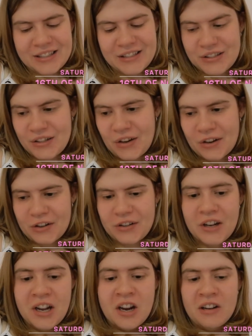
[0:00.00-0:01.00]

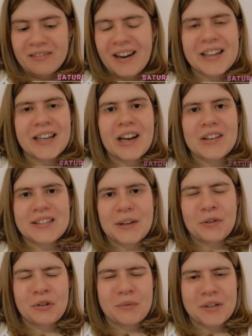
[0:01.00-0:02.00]
So right now it's
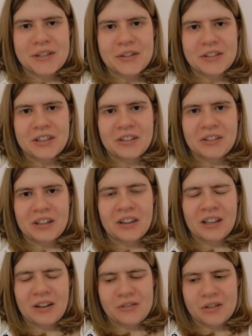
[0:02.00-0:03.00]
like almost 3 o'clock
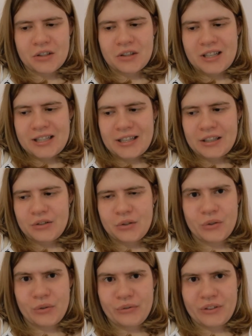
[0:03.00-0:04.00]
in the afternoon, it's like
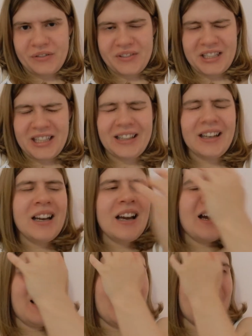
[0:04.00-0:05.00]
2:50,
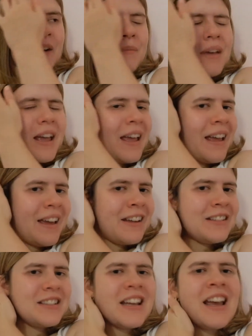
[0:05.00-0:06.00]

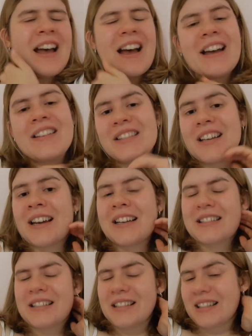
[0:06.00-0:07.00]
and as you
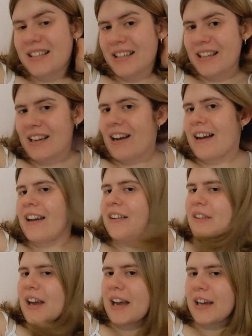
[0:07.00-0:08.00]
guys can see, I
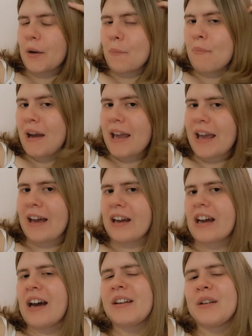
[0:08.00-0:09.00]
have had my hair
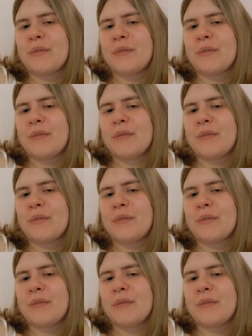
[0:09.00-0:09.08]
cut.